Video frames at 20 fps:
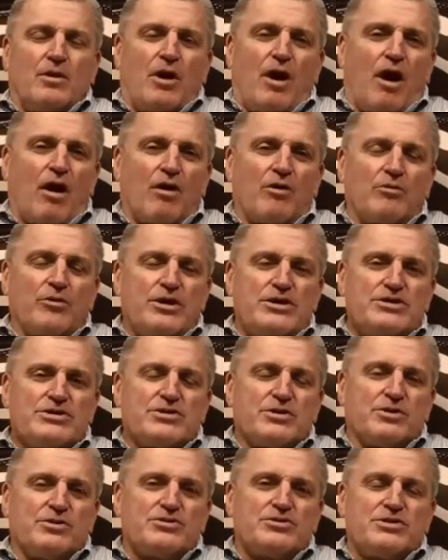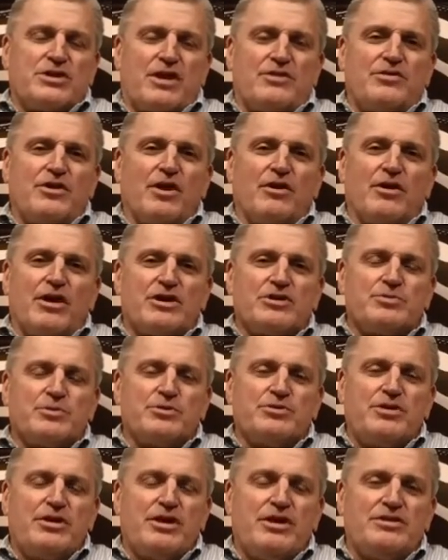Our research and their
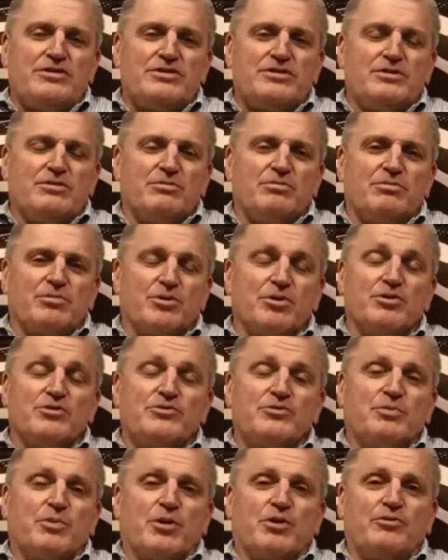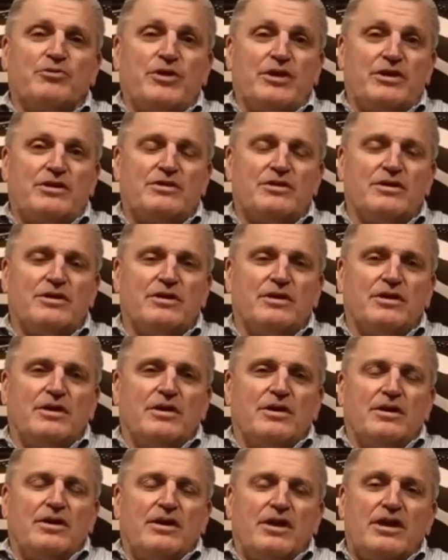expertise proved perfect.
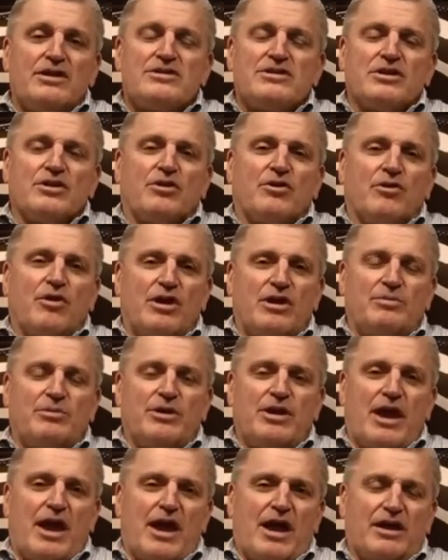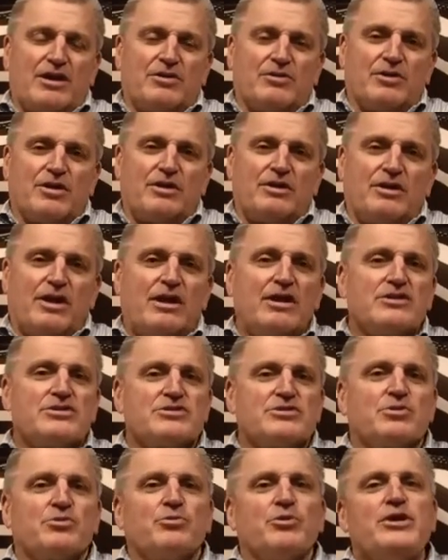It's incredibly accurate, and
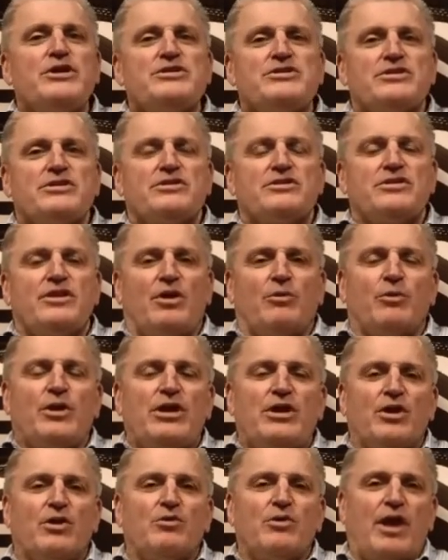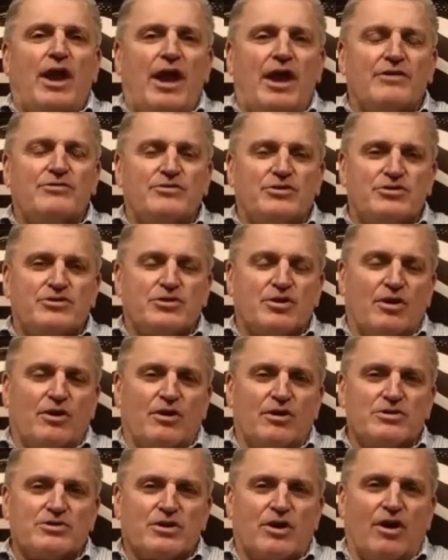it's the reason that we don't have to
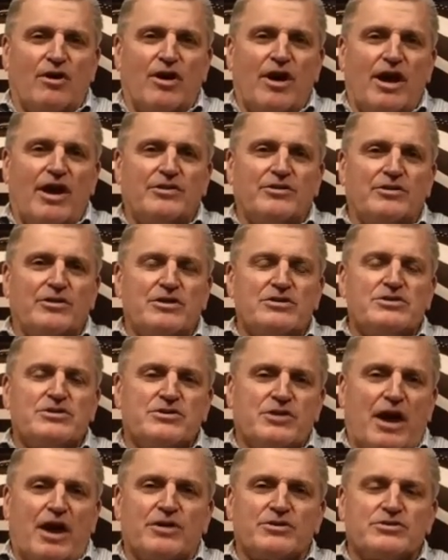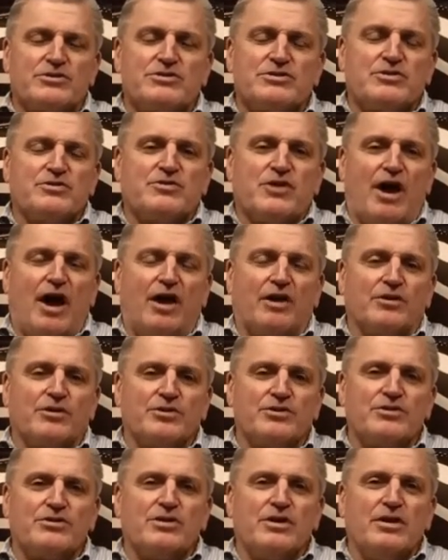charge our athletes thousands of
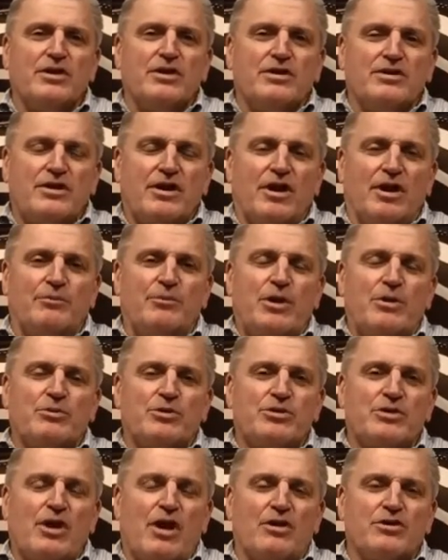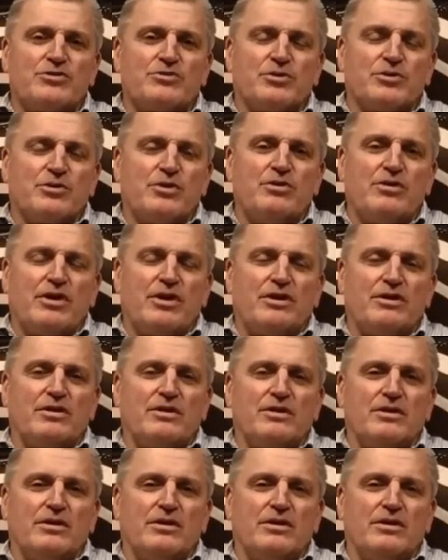dollars to help them with college recruiting.